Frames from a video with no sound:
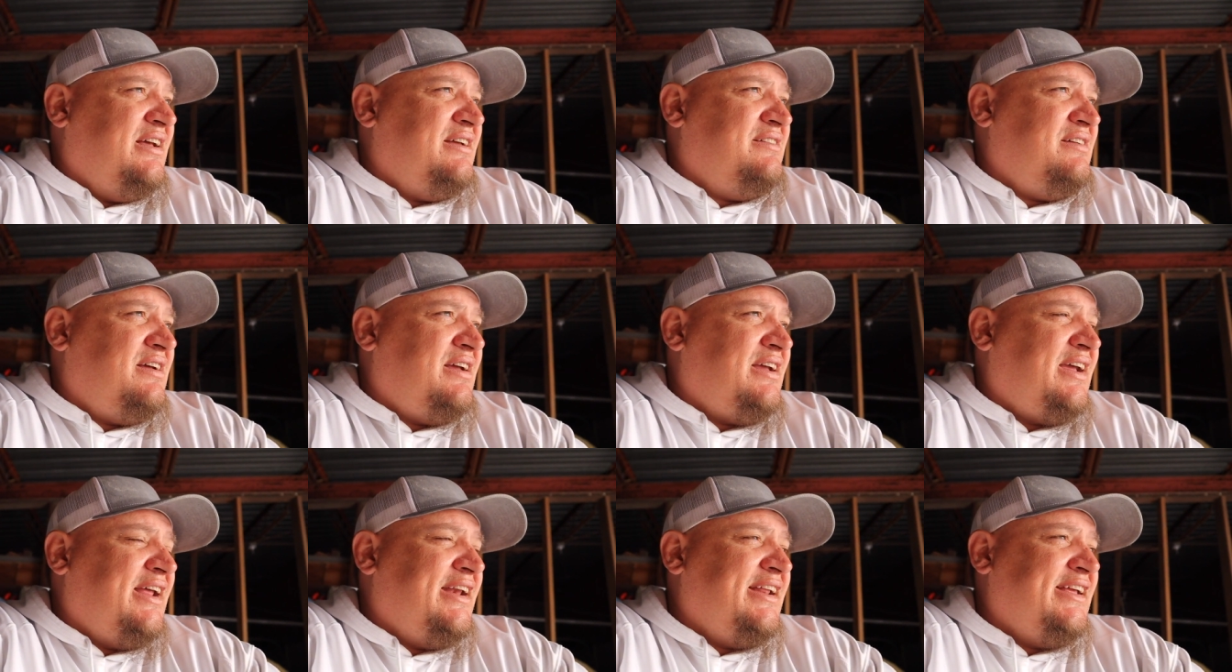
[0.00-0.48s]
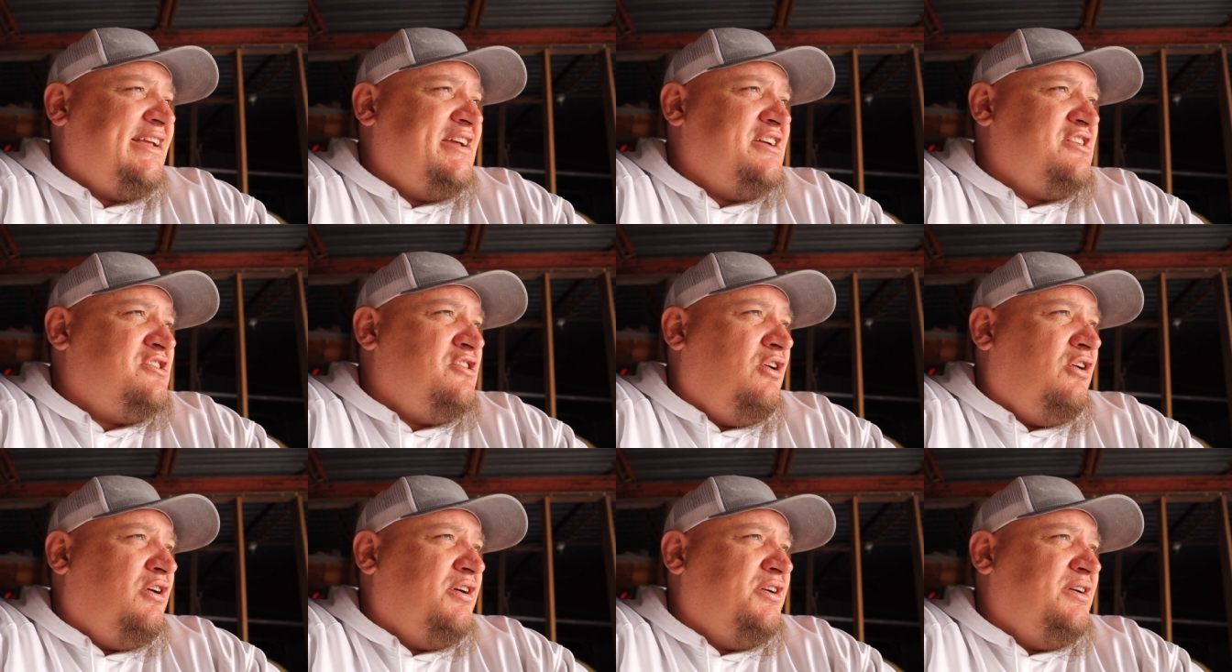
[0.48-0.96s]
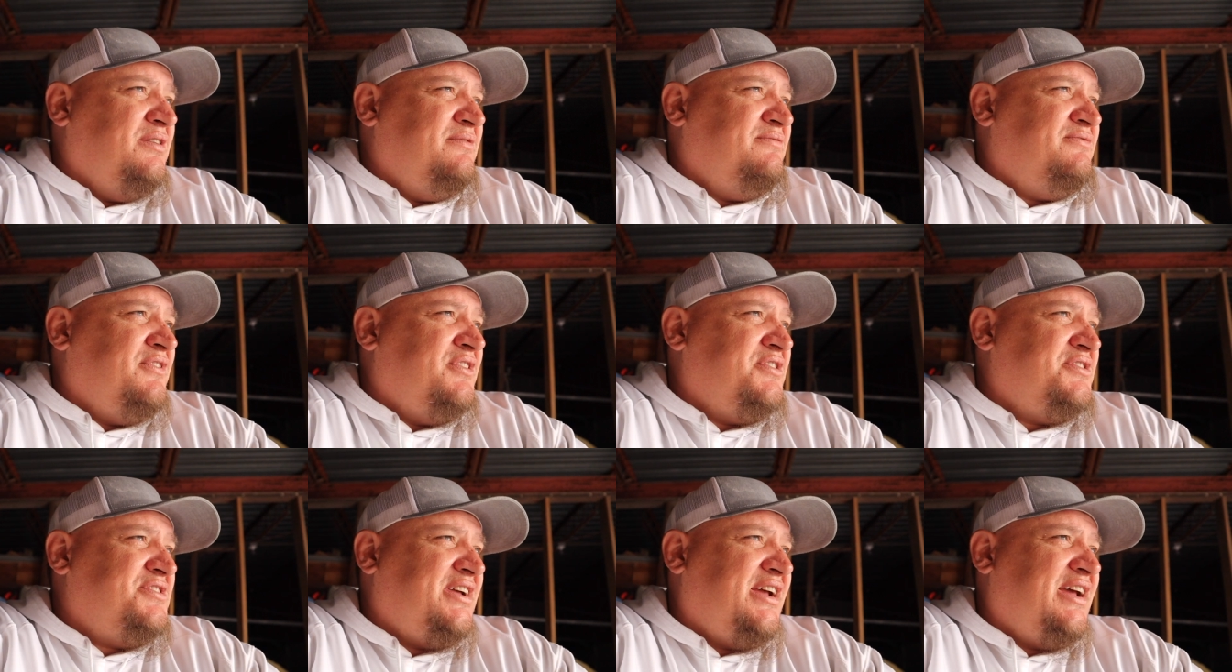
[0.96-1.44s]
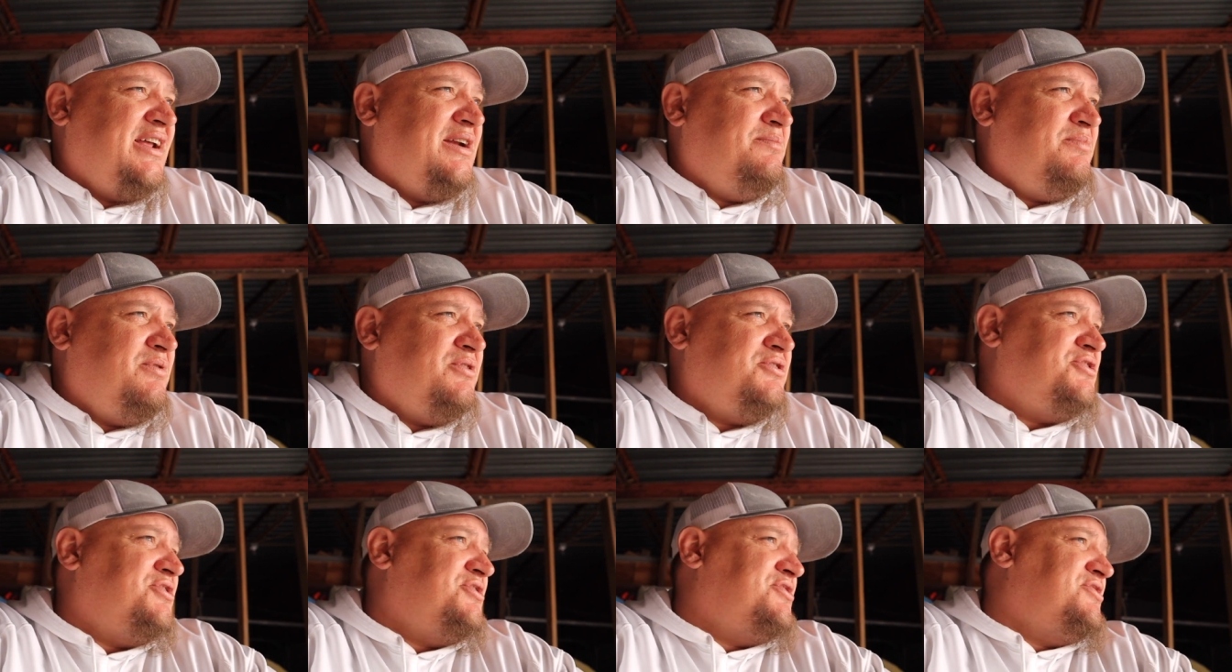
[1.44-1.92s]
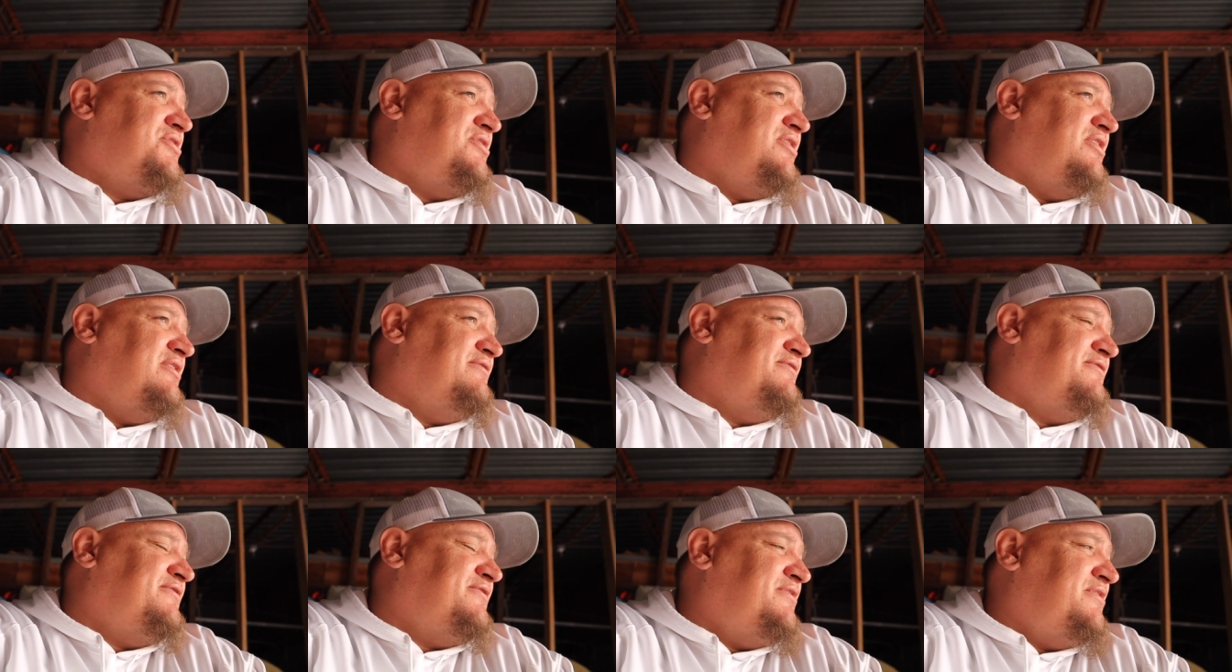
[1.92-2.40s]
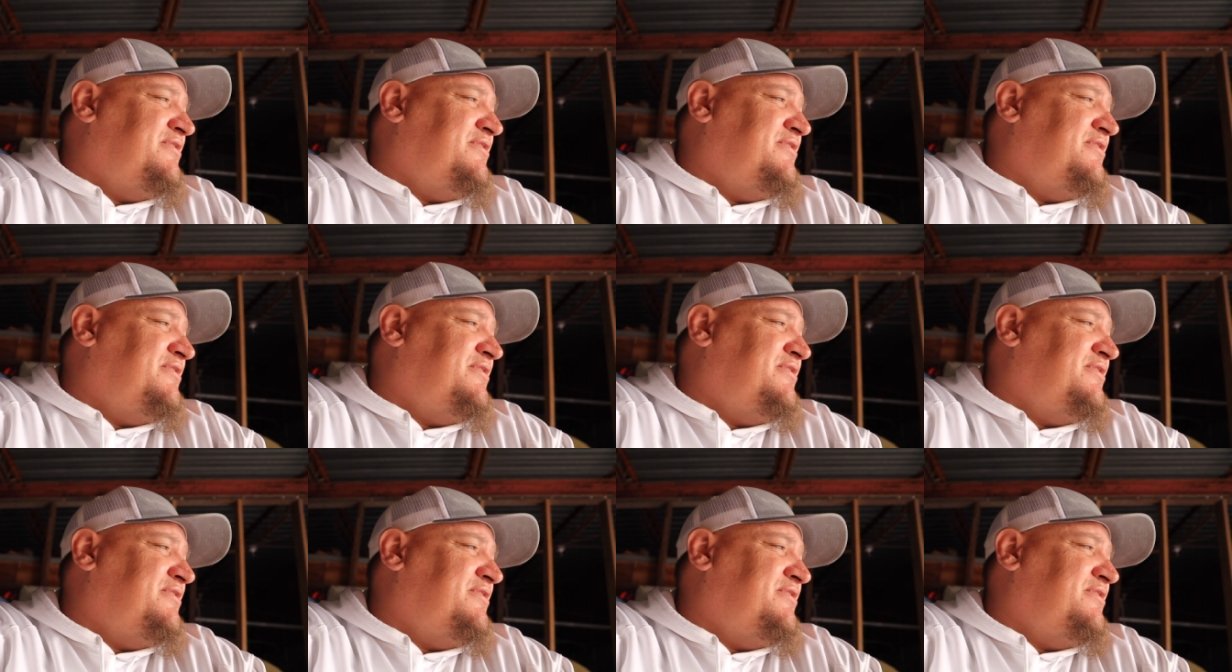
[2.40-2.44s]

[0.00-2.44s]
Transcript: I, I gotta get caught up first. I got a bunch of stuff.